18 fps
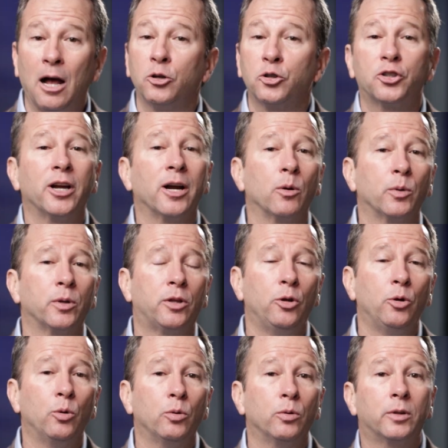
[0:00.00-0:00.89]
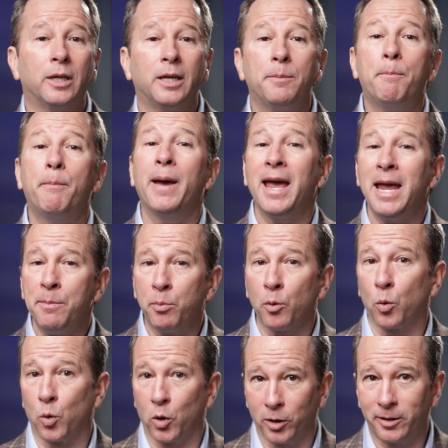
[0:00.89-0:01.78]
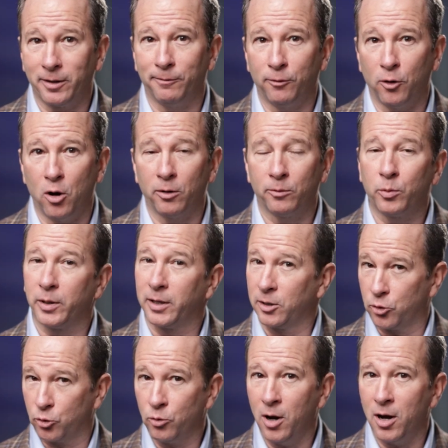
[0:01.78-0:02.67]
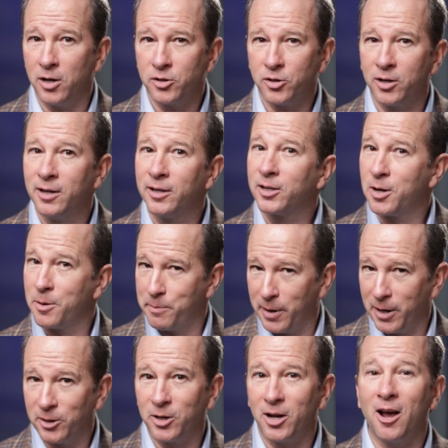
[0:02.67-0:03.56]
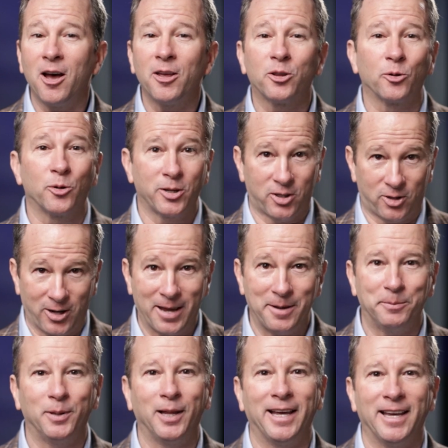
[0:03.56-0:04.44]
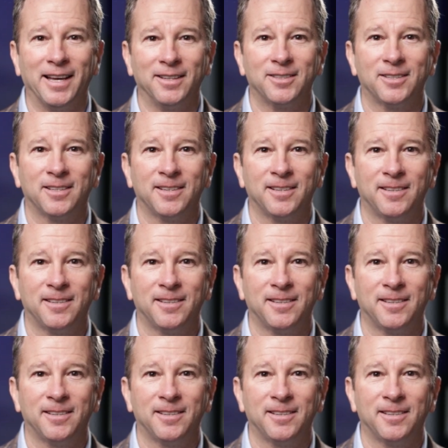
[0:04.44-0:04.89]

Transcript: I'll share with you the paperwork involved with a trust compared to other estate plans.